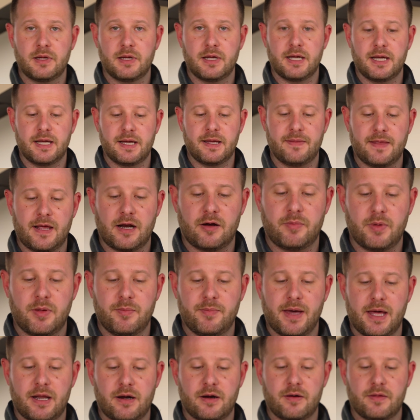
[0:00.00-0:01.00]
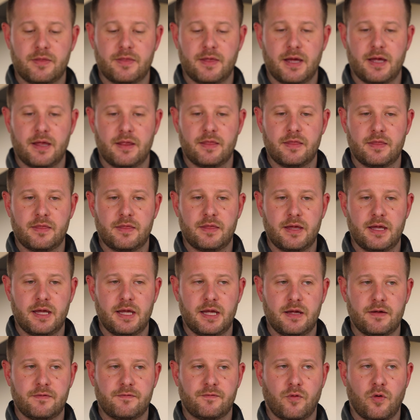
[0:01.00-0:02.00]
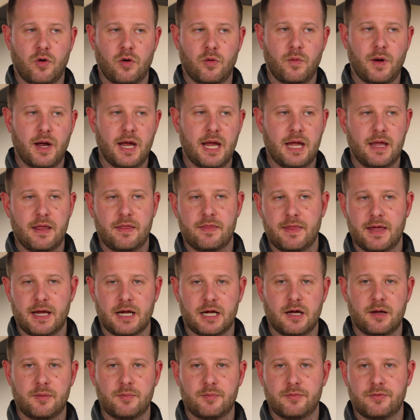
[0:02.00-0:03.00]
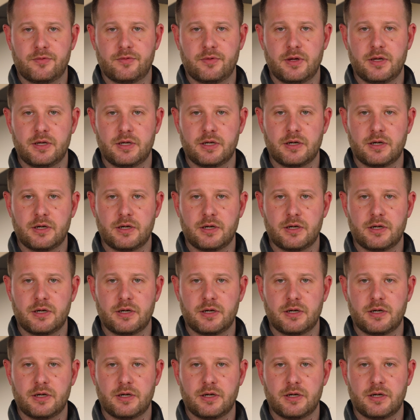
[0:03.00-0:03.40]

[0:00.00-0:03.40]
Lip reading: And that'll be better than the 4-way that comes in